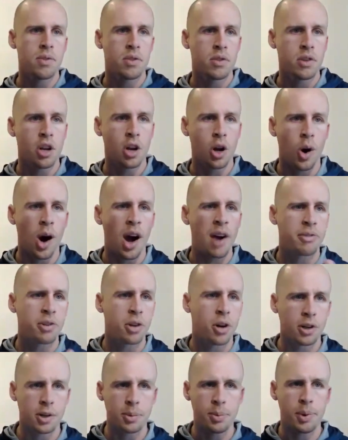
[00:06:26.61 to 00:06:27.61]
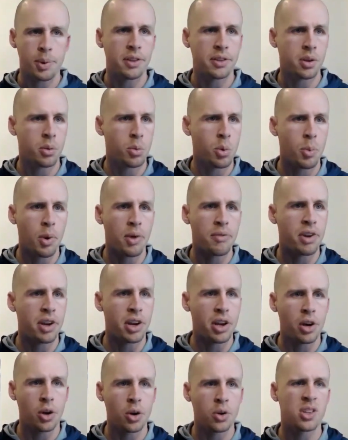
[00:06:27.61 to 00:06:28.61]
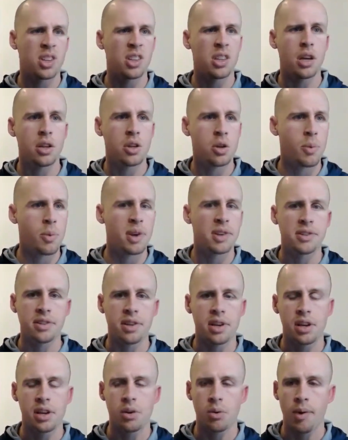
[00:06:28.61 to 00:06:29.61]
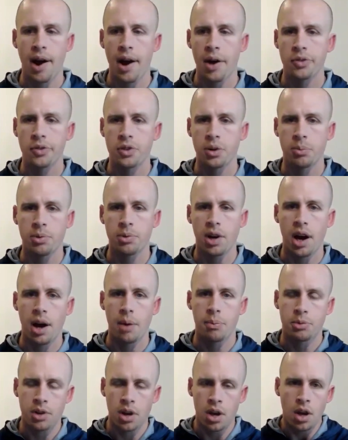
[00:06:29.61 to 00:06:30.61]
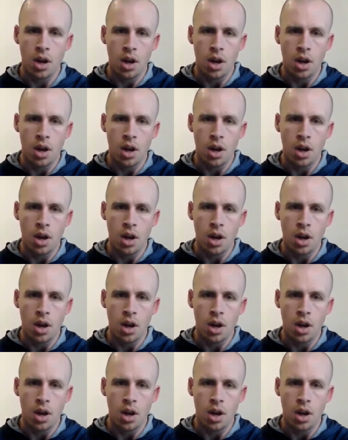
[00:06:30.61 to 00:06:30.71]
you know, I've talked about in some of my videos and that you may see around sometimes.